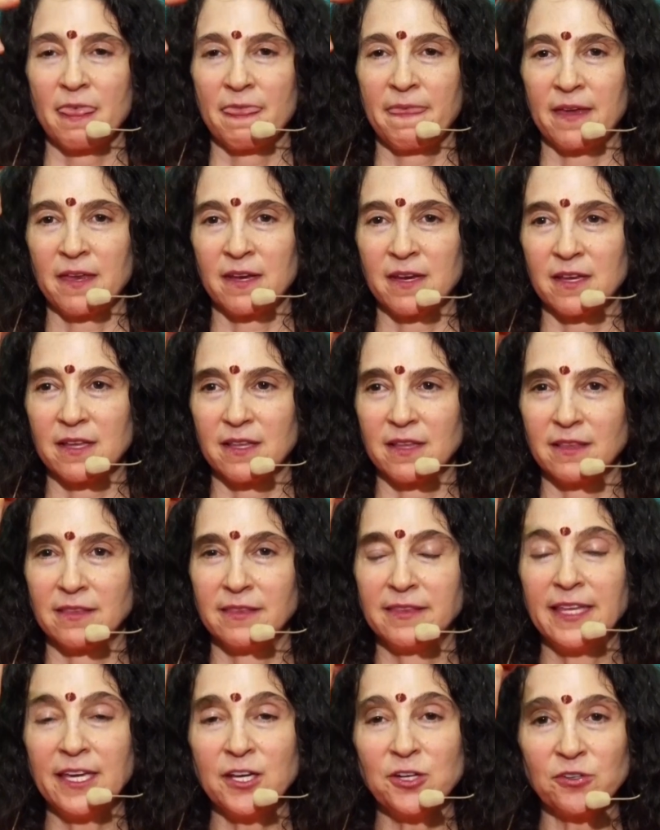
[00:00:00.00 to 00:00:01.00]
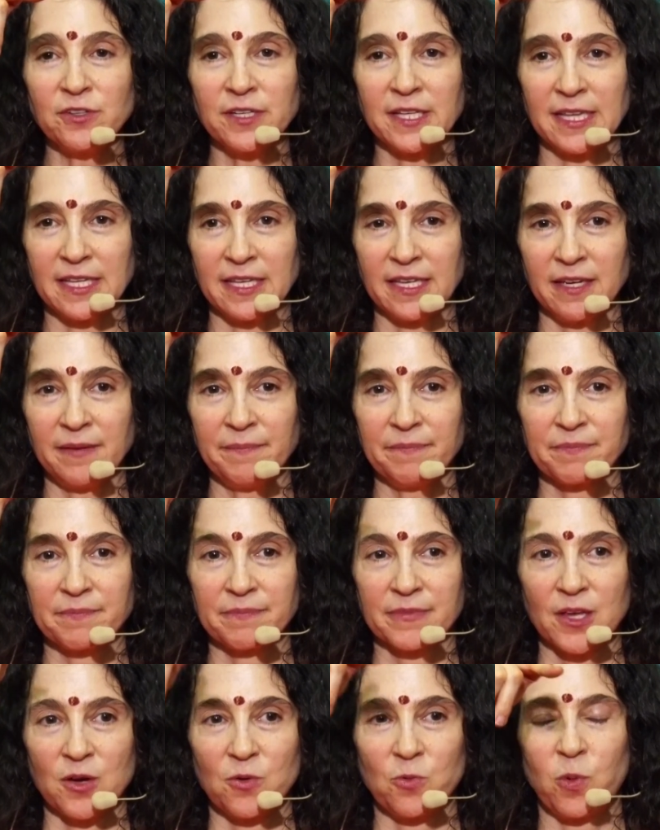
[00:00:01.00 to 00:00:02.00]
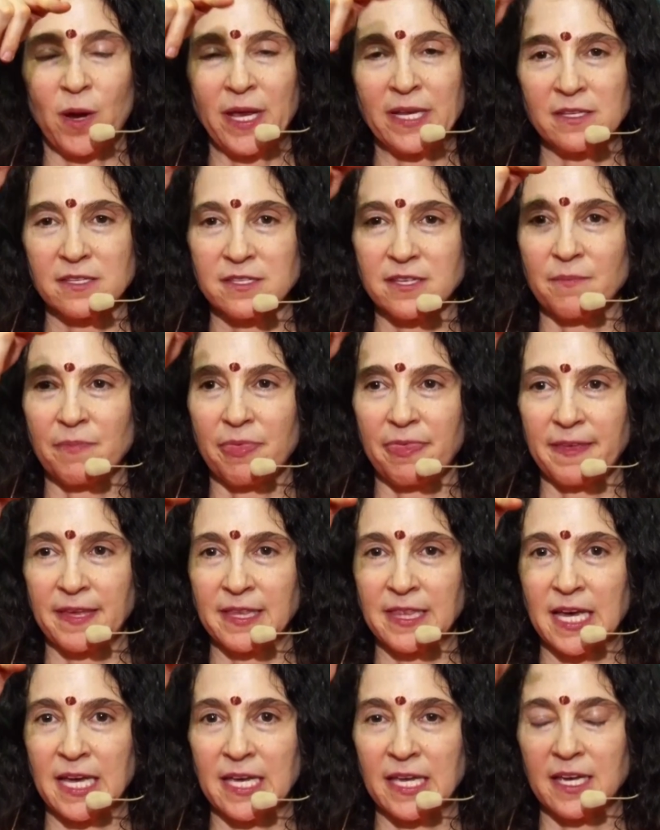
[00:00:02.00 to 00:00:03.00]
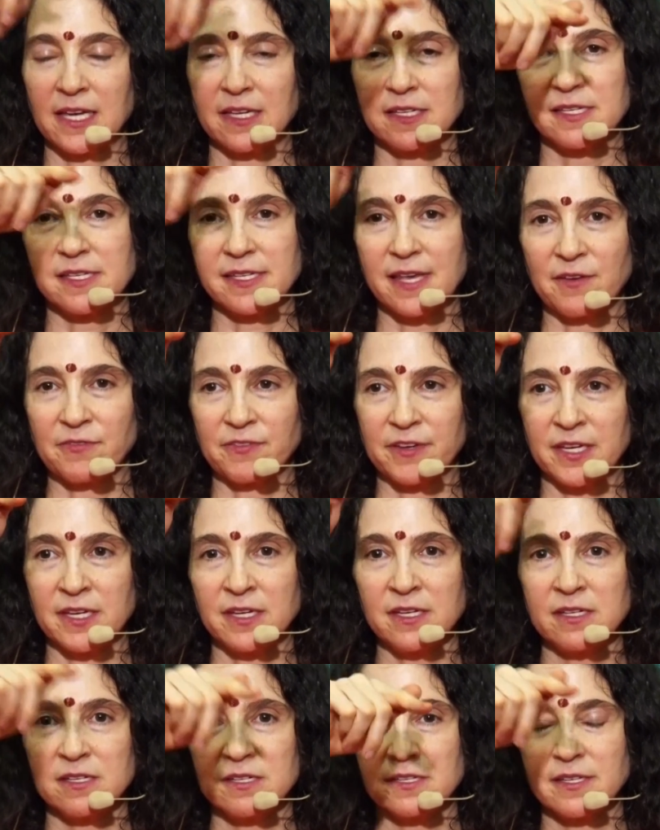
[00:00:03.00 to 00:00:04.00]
that literally went something like 7,